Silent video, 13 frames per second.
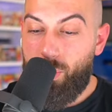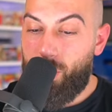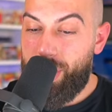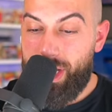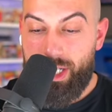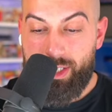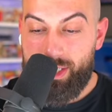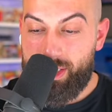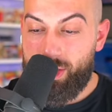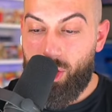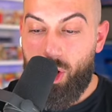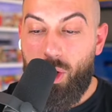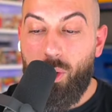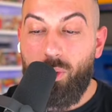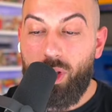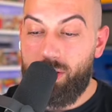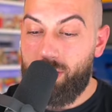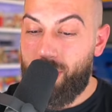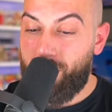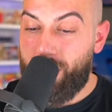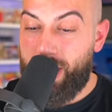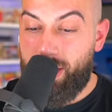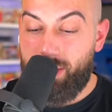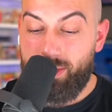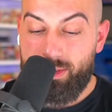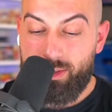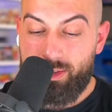we is just on a whole nother level now.